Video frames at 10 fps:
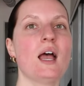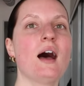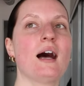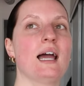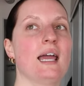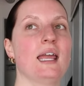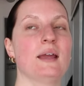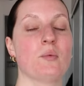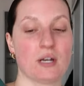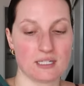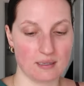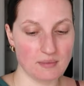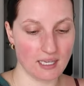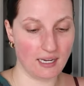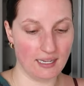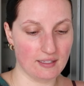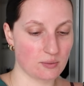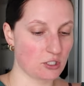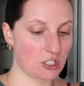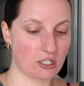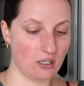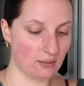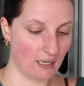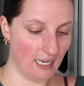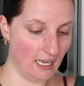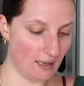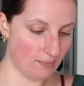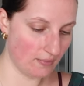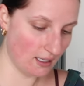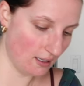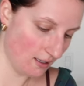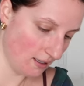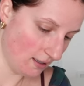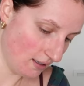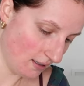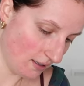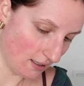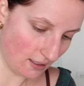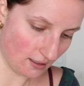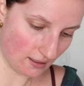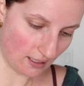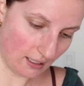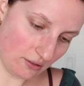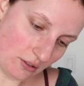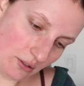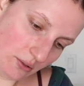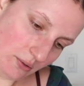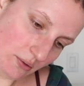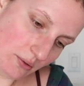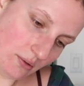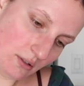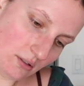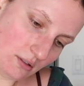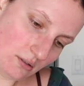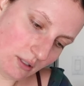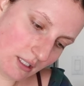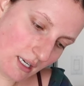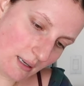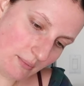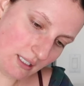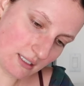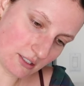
I wanted something and this was just calling my name. I don't know who, what the company is